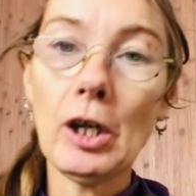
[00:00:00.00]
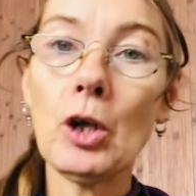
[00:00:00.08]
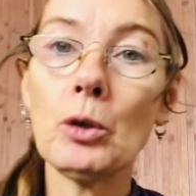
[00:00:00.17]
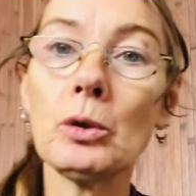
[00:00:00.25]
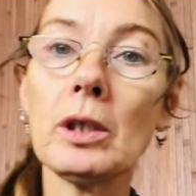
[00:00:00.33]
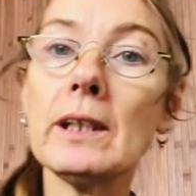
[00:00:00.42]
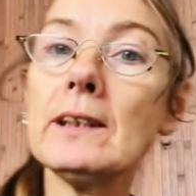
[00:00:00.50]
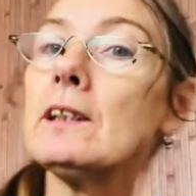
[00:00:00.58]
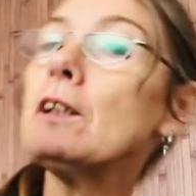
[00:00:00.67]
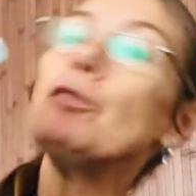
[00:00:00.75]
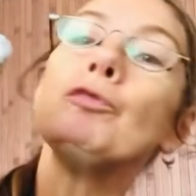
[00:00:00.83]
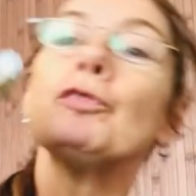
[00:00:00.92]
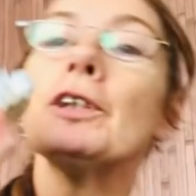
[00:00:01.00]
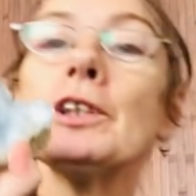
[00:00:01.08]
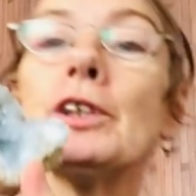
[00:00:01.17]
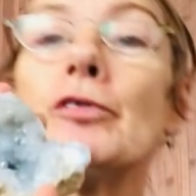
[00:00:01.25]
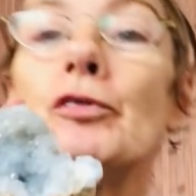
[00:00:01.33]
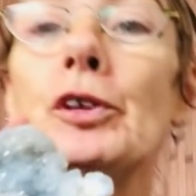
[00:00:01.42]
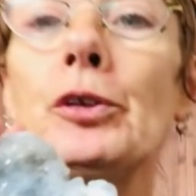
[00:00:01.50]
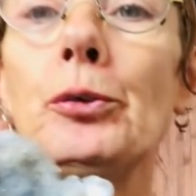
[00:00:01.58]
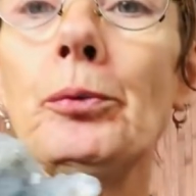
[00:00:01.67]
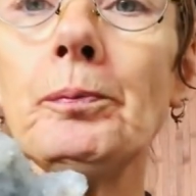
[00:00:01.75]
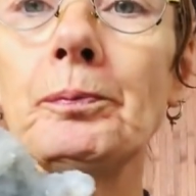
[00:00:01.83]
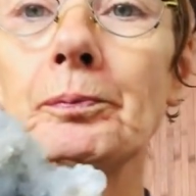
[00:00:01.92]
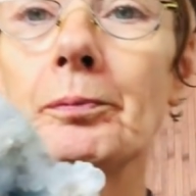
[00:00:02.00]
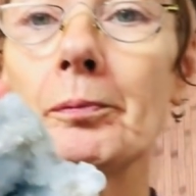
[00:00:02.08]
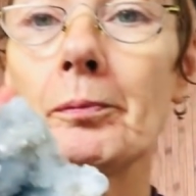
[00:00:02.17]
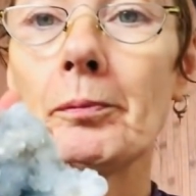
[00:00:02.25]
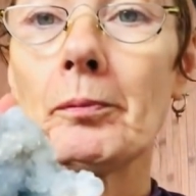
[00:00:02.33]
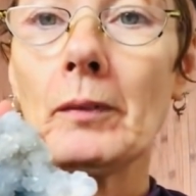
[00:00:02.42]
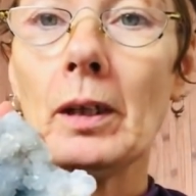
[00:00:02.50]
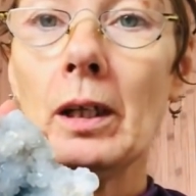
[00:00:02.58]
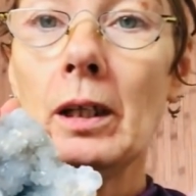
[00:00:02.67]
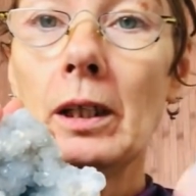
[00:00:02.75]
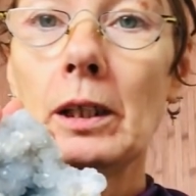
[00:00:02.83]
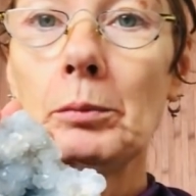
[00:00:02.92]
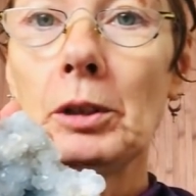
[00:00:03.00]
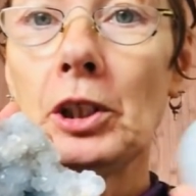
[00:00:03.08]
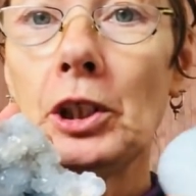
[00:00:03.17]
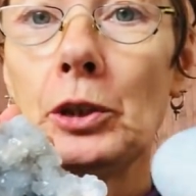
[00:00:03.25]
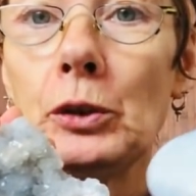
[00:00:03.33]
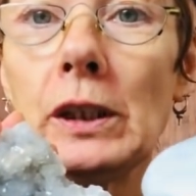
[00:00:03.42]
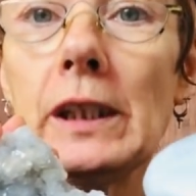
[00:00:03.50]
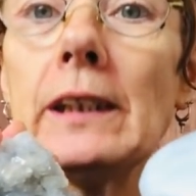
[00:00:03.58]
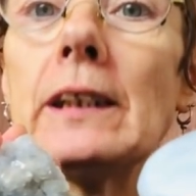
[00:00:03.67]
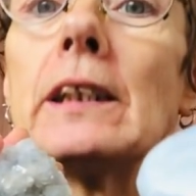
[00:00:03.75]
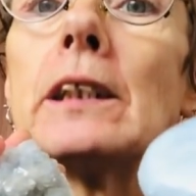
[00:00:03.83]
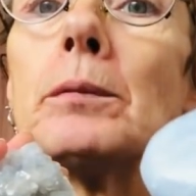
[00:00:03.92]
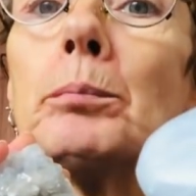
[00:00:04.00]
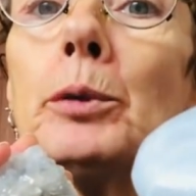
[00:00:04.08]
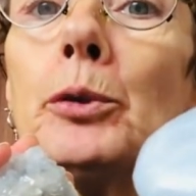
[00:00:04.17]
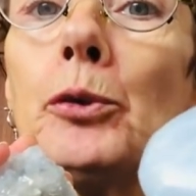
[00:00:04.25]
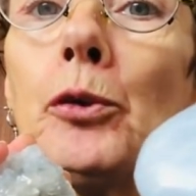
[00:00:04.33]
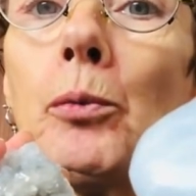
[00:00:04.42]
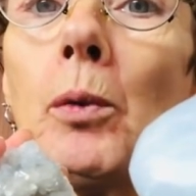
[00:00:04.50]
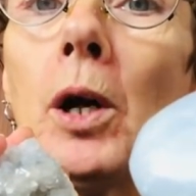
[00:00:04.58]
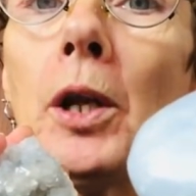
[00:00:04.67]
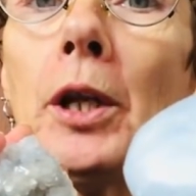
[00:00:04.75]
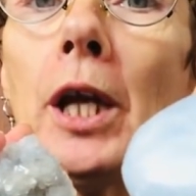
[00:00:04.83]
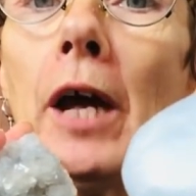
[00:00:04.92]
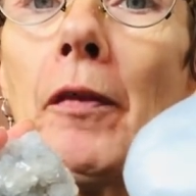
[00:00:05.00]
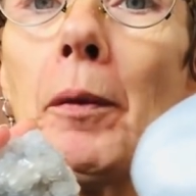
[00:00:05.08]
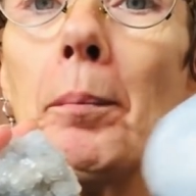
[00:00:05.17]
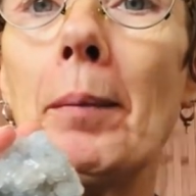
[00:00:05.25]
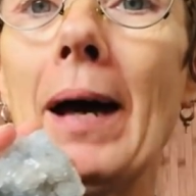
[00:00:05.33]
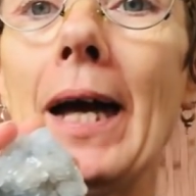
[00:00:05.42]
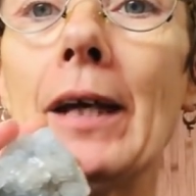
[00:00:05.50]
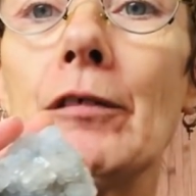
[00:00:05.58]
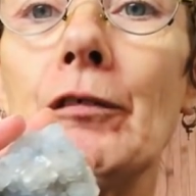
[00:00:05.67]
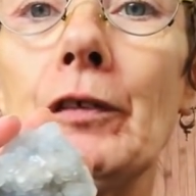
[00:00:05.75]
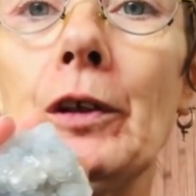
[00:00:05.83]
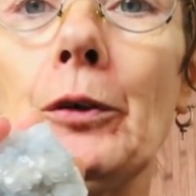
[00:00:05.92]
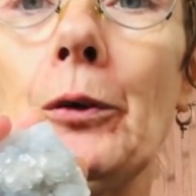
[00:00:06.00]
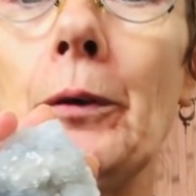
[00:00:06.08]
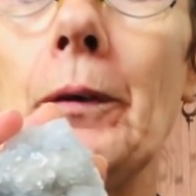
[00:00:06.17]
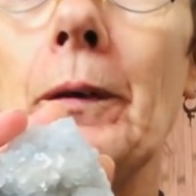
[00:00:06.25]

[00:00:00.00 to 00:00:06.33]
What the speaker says: hold this at the front of you. And I'm going to use this smooth one at the back of you.